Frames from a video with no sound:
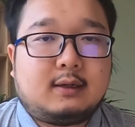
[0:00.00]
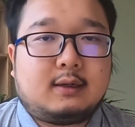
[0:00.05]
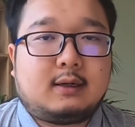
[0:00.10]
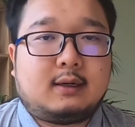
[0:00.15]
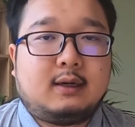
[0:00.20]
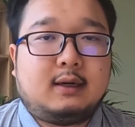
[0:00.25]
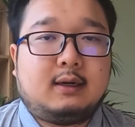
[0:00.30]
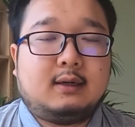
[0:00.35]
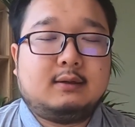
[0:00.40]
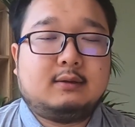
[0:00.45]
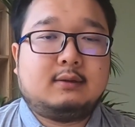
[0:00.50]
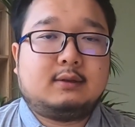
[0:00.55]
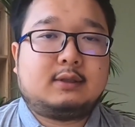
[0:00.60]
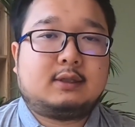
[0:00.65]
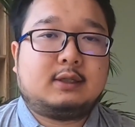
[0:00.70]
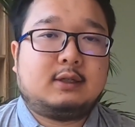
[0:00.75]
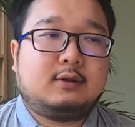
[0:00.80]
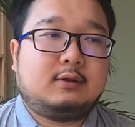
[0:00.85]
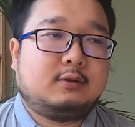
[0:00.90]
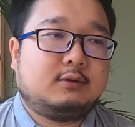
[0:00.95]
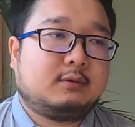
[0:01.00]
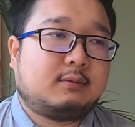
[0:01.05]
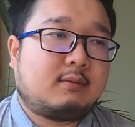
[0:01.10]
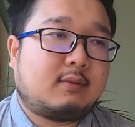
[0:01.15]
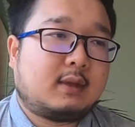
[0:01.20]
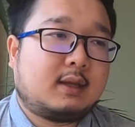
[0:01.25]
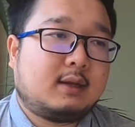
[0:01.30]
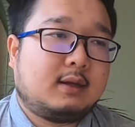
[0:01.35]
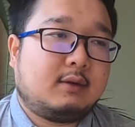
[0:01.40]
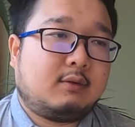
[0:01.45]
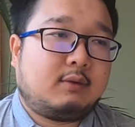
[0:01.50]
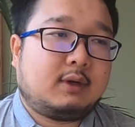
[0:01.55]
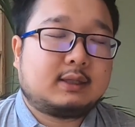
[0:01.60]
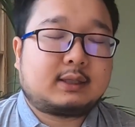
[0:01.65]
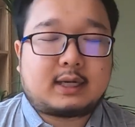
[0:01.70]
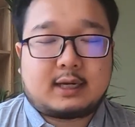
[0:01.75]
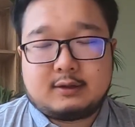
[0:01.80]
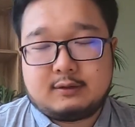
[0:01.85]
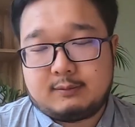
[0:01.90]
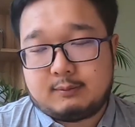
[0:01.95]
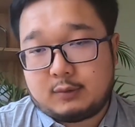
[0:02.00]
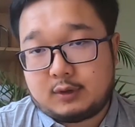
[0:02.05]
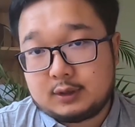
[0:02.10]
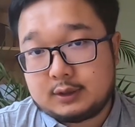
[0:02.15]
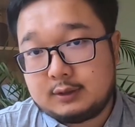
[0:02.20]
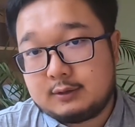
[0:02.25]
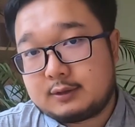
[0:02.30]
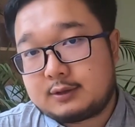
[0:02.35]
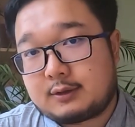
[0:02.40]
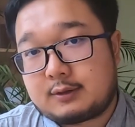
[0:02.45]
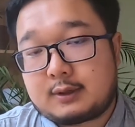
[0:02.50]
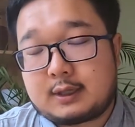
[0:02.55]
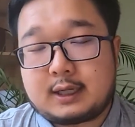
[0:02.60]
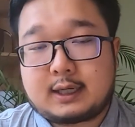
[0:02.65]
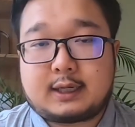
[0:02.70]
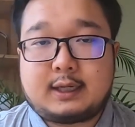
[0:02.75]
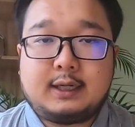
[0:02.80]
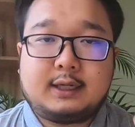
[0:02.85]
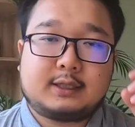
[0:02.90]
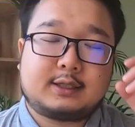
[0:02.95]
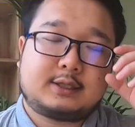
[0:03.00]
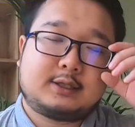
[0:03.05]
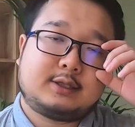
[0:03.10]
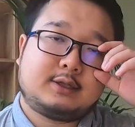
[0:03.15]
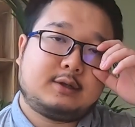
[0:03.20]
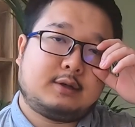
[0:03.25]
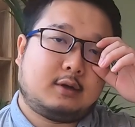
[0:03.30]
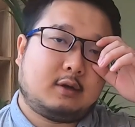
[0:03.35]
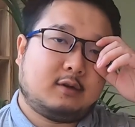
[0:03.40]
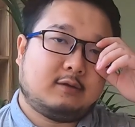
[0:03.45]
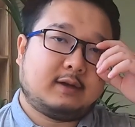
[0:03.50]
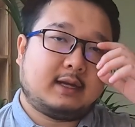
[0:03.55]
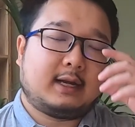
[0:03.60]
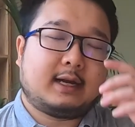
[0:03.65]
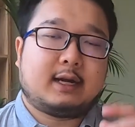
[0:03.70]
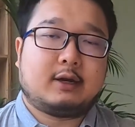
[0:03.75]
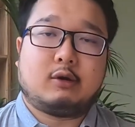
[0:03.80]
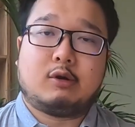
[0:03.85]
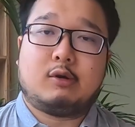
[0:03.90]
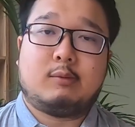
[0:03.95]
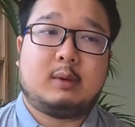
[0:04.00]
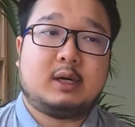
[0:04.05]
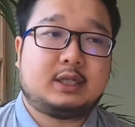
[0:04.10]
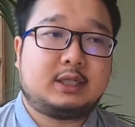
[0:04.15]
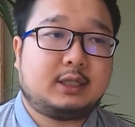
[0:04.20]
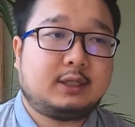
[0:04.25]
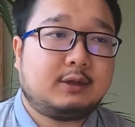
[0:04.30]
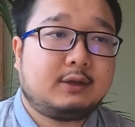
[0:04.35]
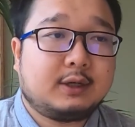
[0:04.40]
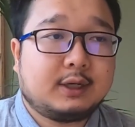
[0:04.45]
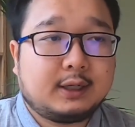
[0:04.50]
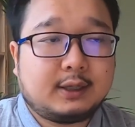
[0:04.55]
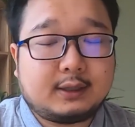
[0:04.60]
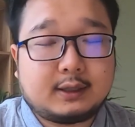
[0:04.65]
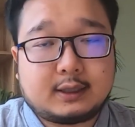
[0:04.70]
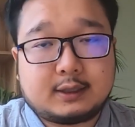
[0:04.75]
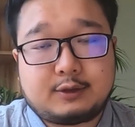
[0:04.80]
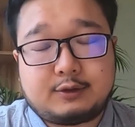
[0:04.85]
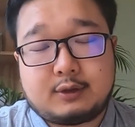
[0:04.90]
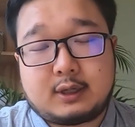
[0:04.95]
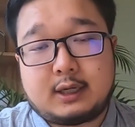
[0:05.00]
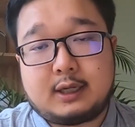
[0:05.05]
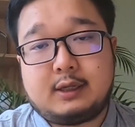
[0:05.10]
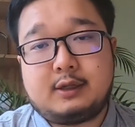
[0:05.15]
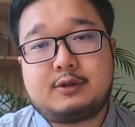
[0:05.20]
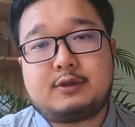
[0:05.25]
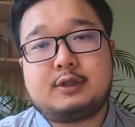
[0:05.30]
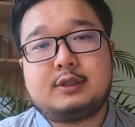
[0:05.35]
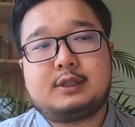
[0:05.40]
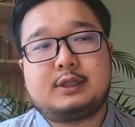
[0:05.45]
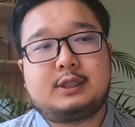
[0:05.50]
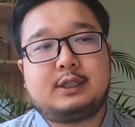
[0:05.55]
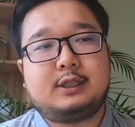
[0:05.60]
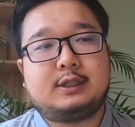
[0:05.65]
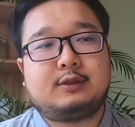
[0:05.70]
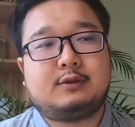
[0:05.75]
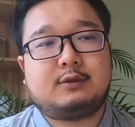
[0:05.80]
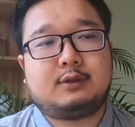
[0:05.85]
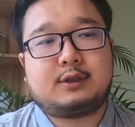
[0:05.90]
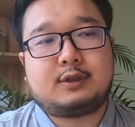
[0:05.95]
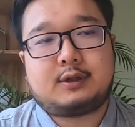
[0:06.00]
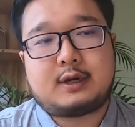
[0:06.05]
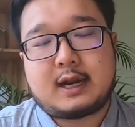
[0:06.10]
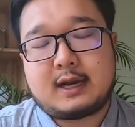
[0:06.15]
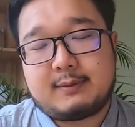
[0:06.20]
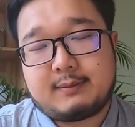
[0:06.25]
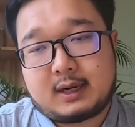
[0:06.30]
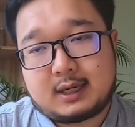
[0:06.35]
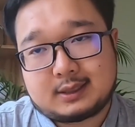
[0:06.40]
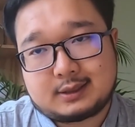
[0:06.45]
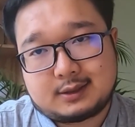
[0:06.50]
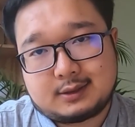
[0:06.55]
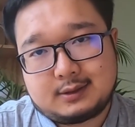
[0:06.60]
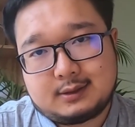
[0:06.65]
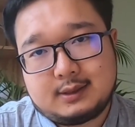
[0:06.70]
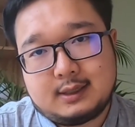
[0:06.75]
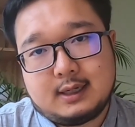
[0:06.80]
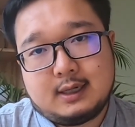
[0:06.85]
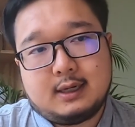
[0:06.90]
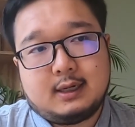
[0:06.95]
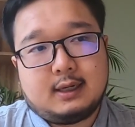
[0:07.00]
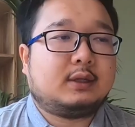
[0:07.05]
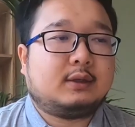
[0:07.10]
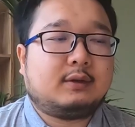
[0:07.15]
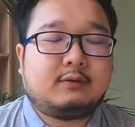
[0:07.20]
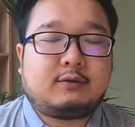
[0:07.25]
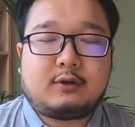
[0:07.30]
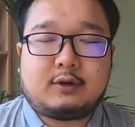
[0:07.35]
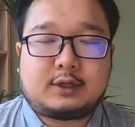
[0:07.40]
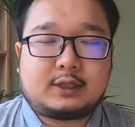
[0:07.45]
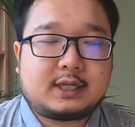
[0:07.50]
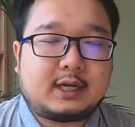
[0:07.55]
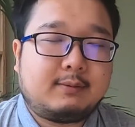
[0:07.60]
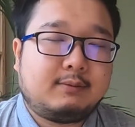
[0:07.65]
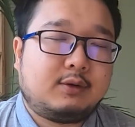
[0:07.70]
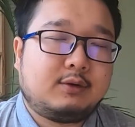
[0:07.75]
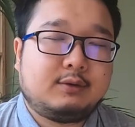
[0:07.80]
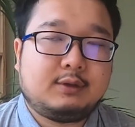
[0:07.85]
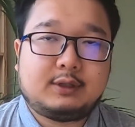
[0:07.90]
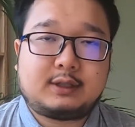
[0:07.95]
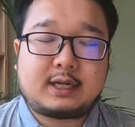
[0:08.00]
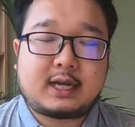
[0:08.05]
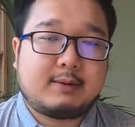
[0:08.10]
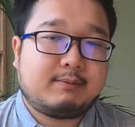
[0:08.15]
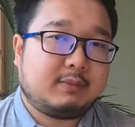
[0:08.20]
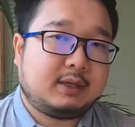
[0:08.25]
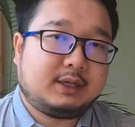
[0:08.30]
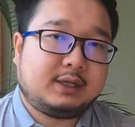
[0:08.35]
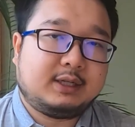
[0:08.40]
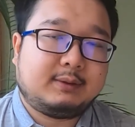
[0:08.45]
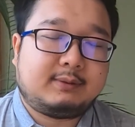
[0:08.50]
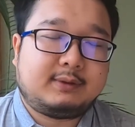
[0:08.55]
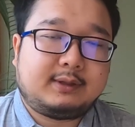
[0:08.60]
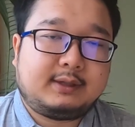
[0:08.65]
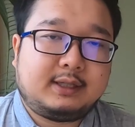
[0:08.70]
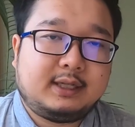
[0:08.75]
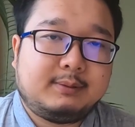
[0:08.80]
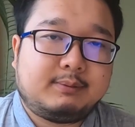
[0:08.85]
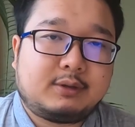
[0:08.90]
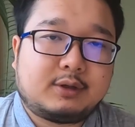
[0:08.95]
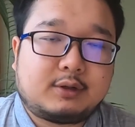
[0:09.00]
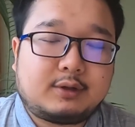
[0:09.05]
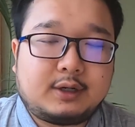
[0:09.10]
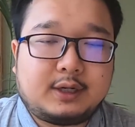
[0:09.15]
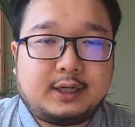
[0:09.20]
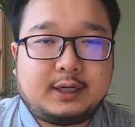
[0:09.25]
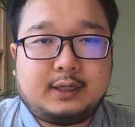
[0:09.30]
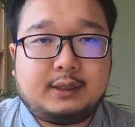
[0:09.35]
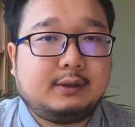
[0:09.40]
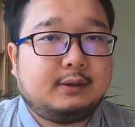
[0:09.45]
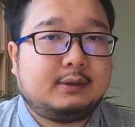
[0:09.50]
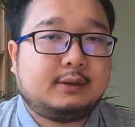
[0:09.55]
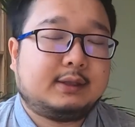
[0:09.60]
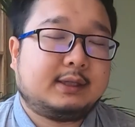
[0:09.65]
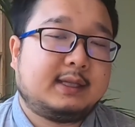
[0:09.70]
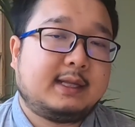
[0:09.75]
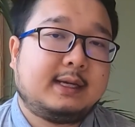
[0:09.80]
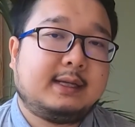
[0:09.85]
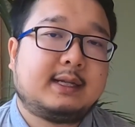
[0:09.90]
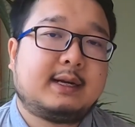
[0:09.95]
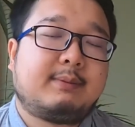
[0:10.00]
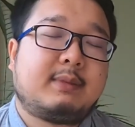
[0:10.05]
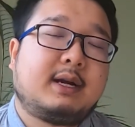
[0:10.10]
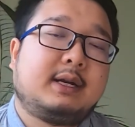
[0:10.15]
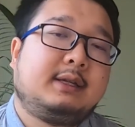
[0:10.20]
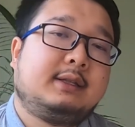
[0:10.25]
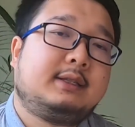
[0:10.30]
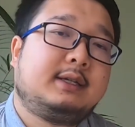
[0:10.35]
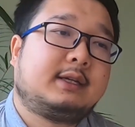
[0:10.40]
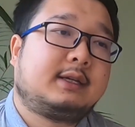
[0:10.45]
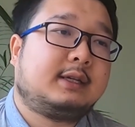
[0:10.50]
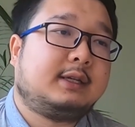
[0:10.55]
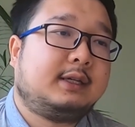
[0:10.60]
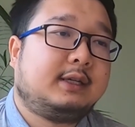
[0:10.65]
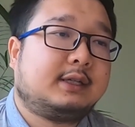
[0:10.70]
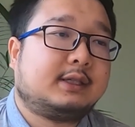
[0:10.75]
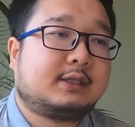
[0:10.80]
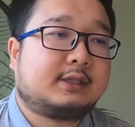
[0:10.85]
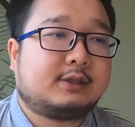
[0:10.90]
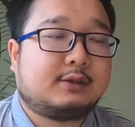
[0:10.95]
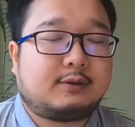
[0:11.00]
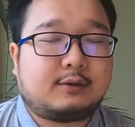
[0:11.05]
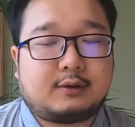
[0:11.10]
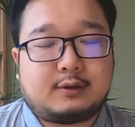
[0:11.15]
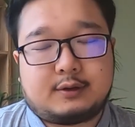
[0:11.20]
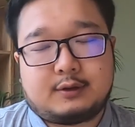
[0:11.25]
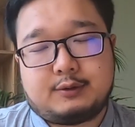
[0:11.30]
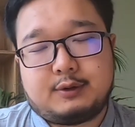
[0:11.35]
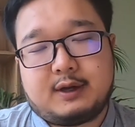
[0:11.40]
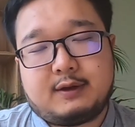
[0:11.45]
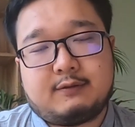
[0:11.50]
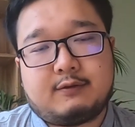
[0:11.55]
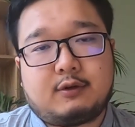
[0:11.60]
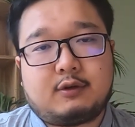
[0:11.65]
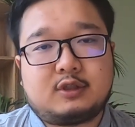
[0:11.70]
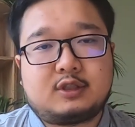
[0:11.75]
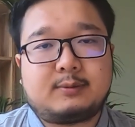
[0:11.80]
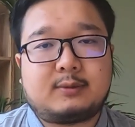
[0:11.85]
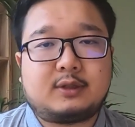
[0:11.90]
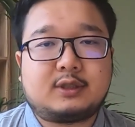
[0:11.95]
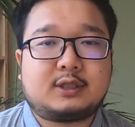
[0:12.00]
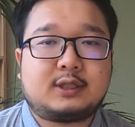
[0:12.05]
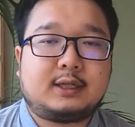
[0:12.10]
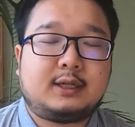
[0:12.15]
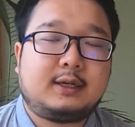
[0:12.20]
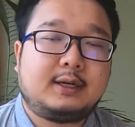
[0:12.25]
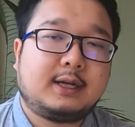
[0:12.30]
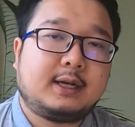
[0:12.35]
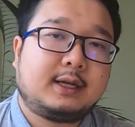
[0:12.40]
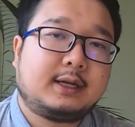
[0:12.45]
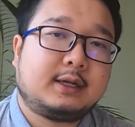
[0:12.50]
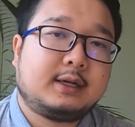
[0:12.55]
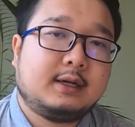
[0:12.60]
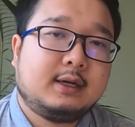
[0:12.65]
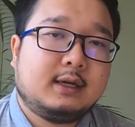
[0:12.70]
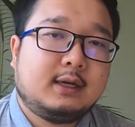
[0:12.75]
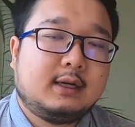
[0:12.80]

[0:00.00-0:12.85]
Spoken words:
So what kind of models or techniques of AI or machine learning that you are interested to learn and master? For example, it can be deep learning, data mining techniques, or reinforcement learning.